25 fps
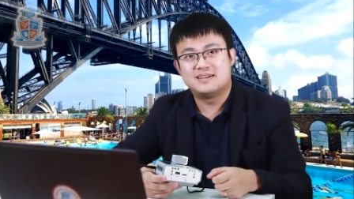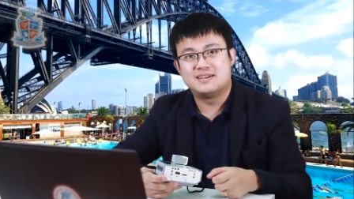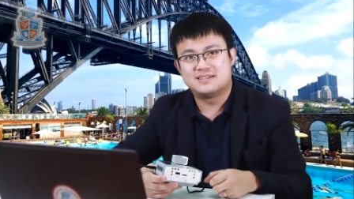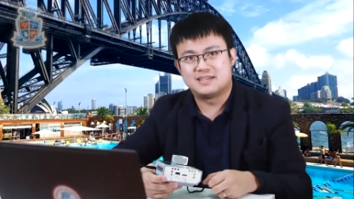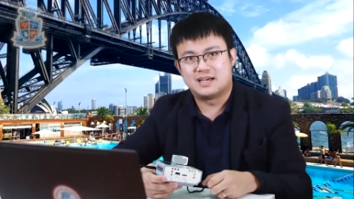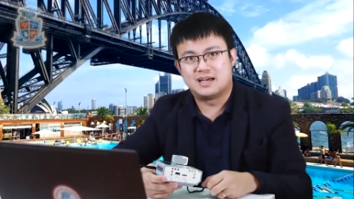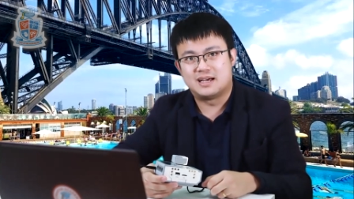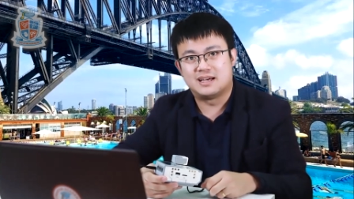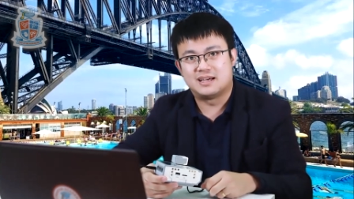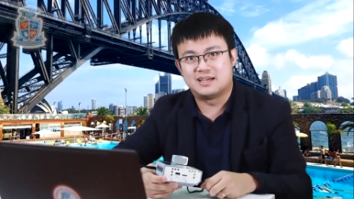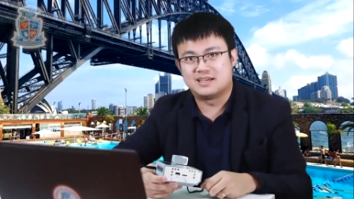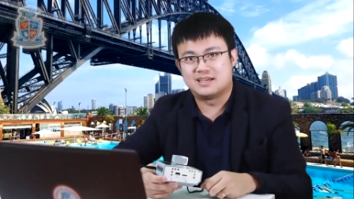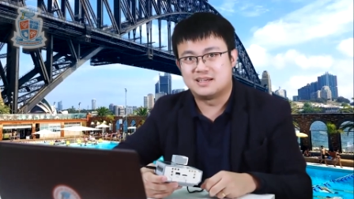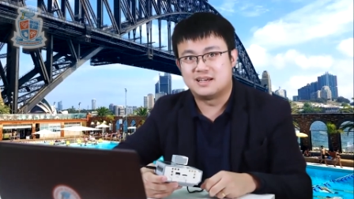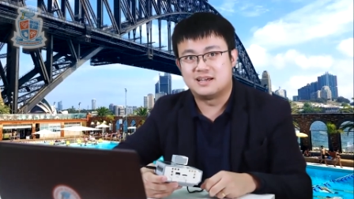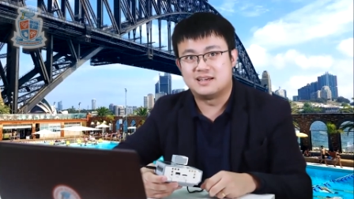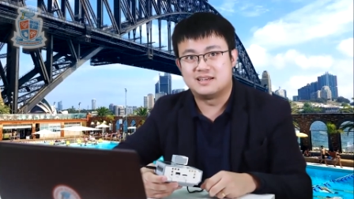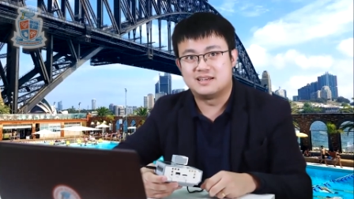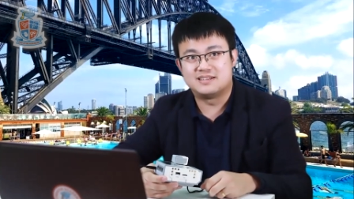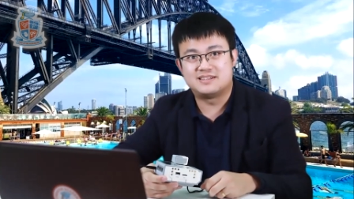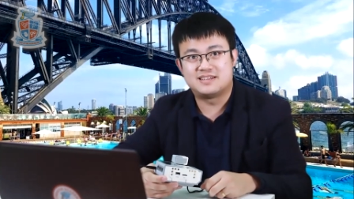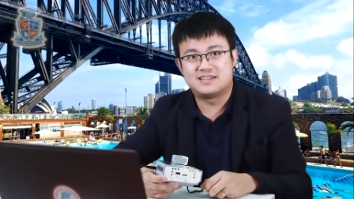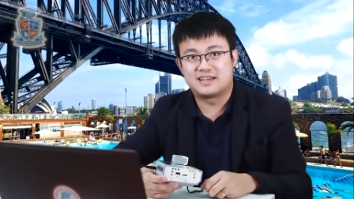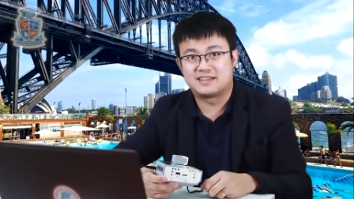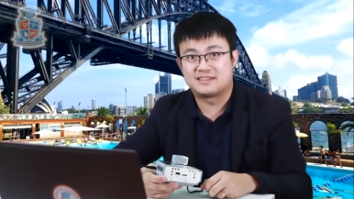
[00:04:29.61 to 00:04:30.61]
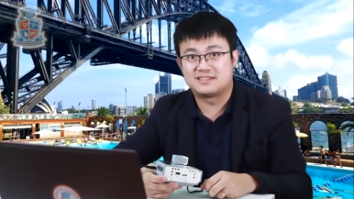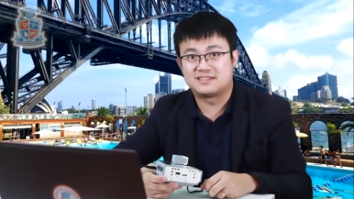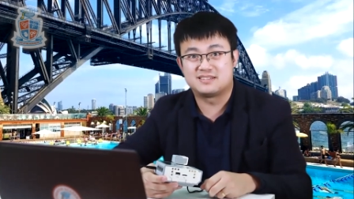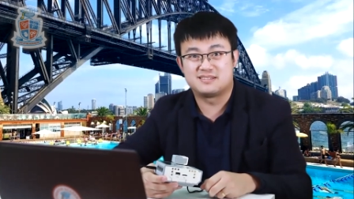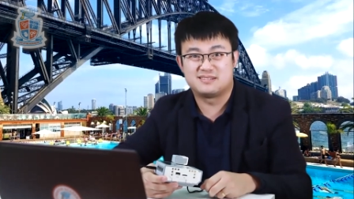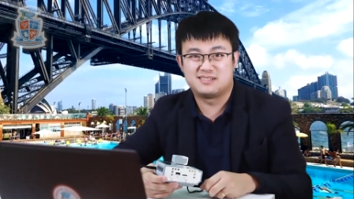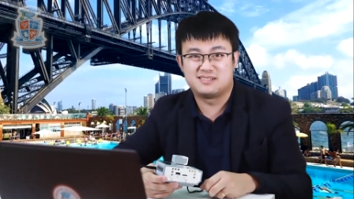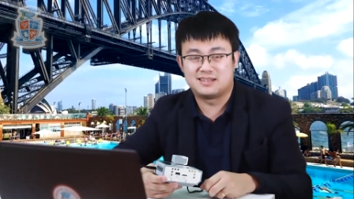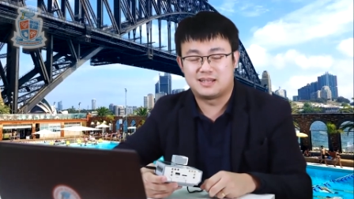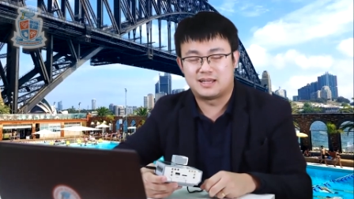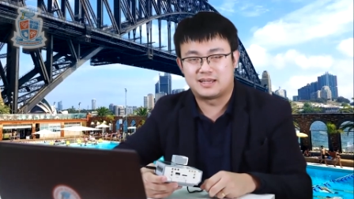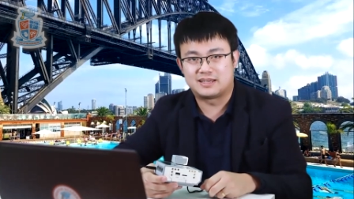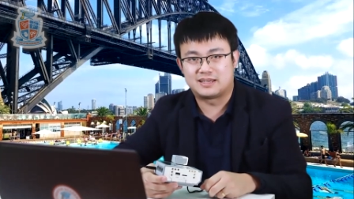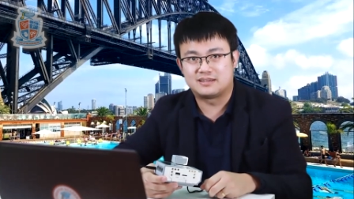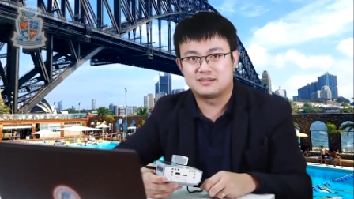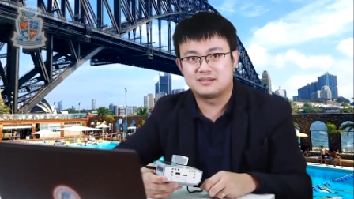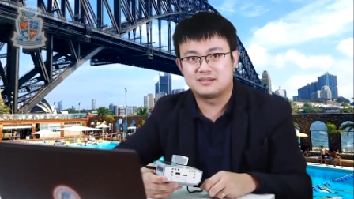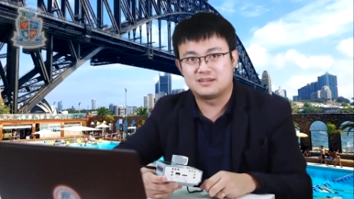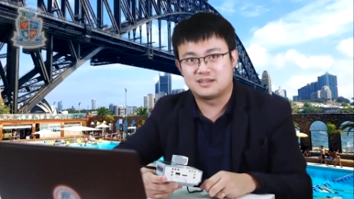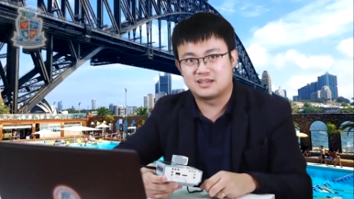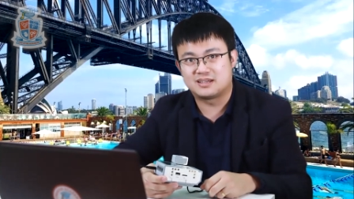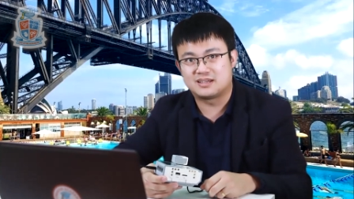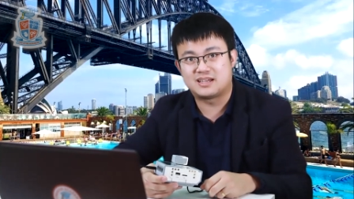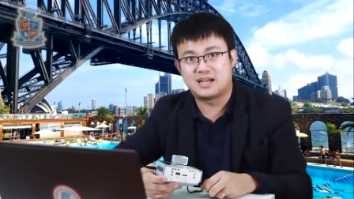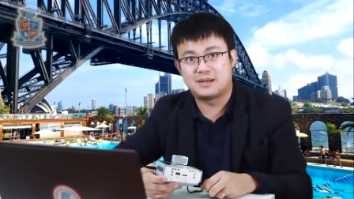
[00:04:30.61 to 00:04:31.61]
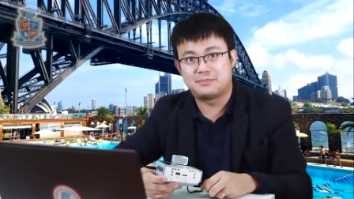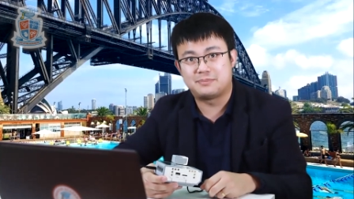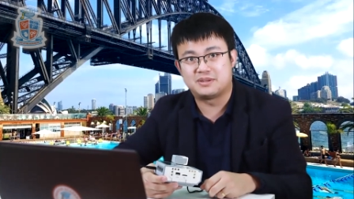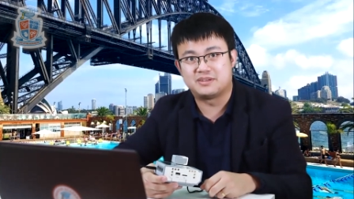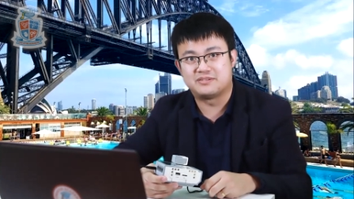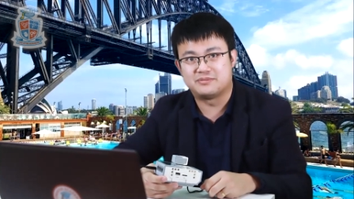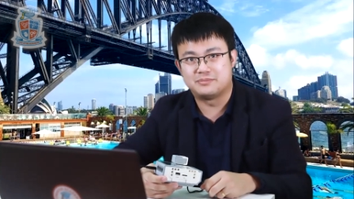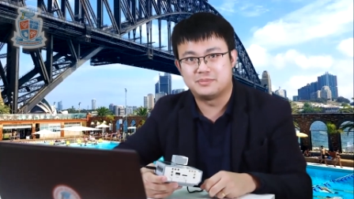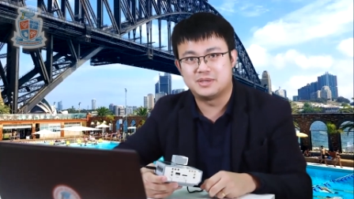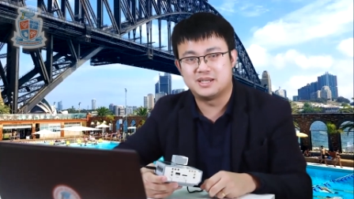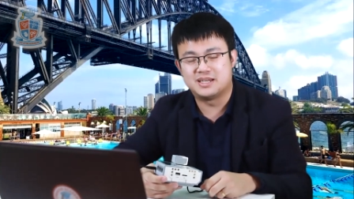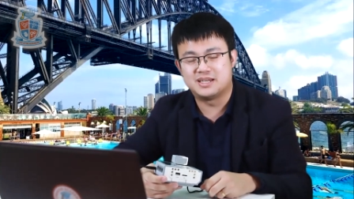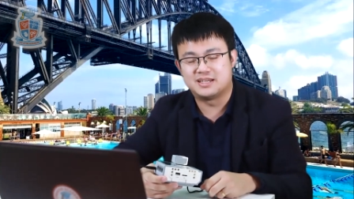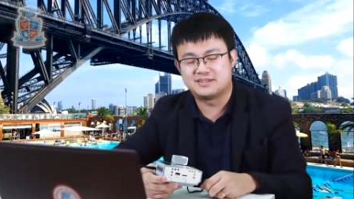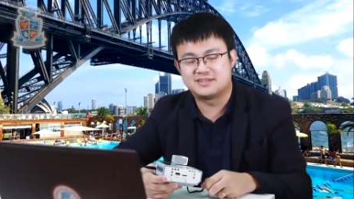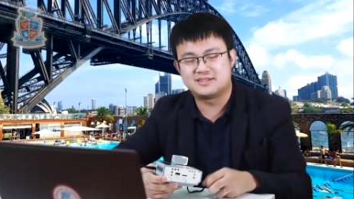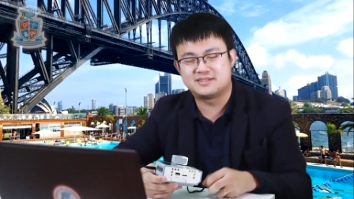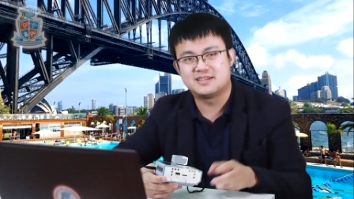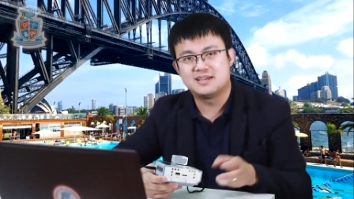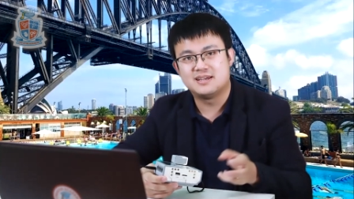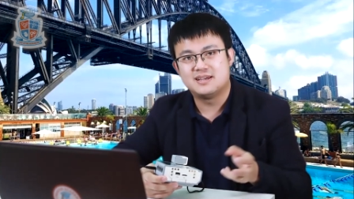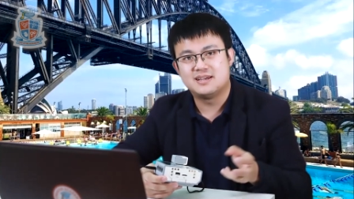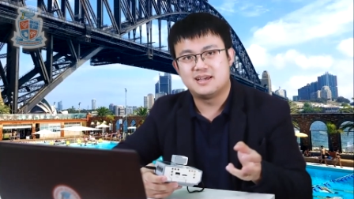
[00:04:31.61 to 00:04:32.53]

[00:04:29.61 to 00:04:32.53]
it takes like a couple of minutes.